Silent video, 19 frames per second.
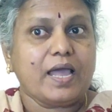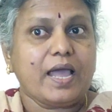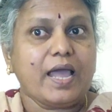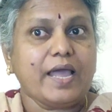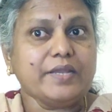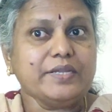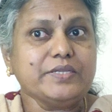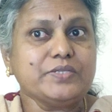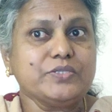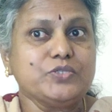
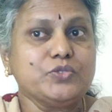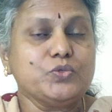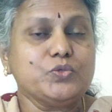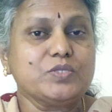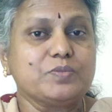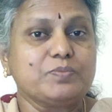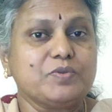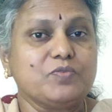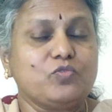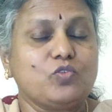And is
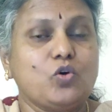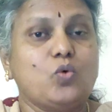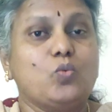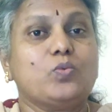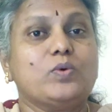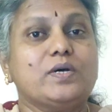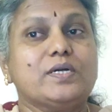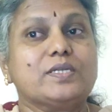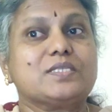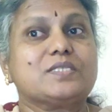used before
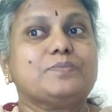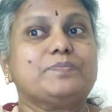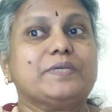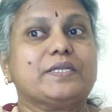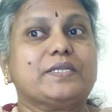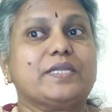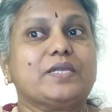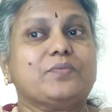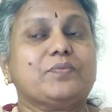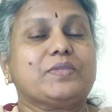words
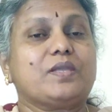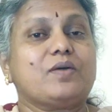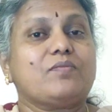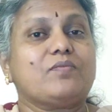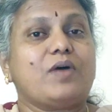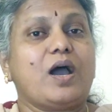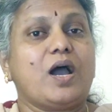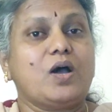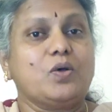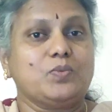beginning with a
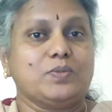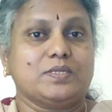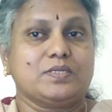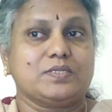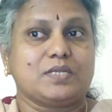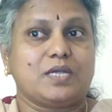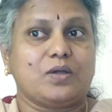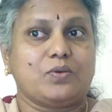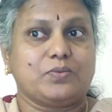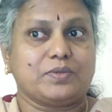vowel
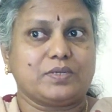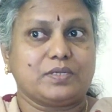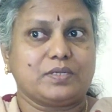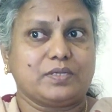sound.